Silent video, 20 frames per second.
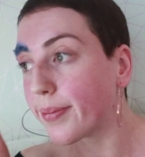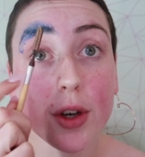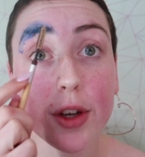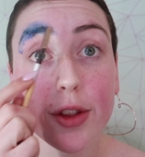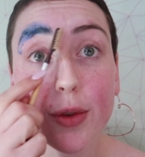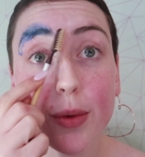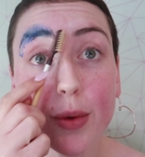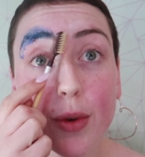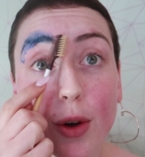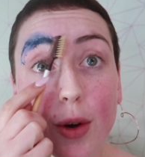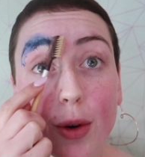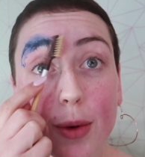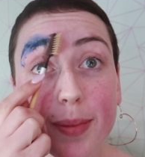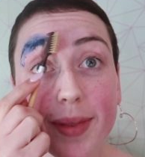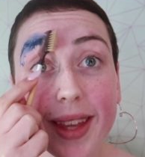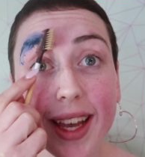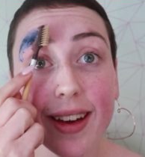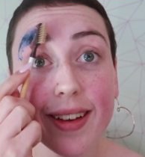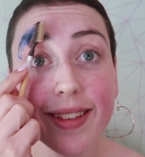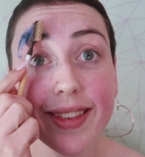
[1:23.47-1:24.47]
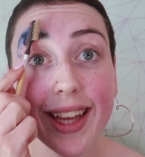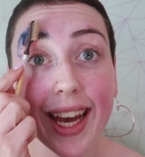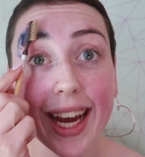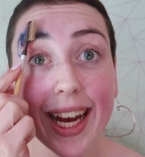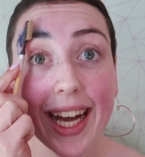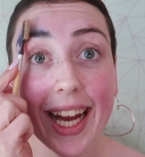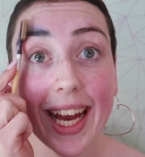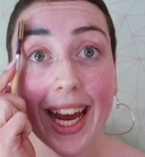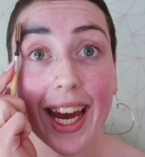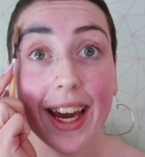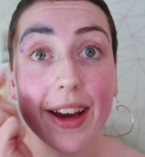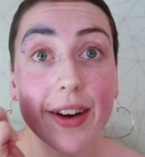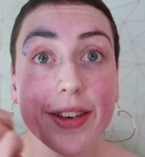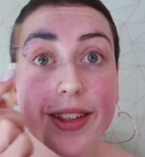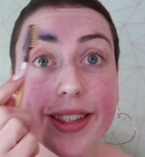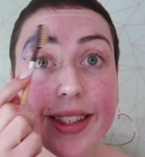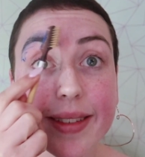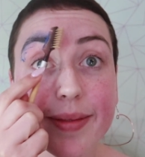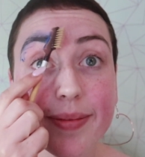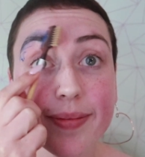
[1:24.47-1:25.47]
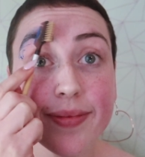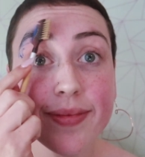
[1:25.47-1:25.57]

Got to comb down tiny hairs.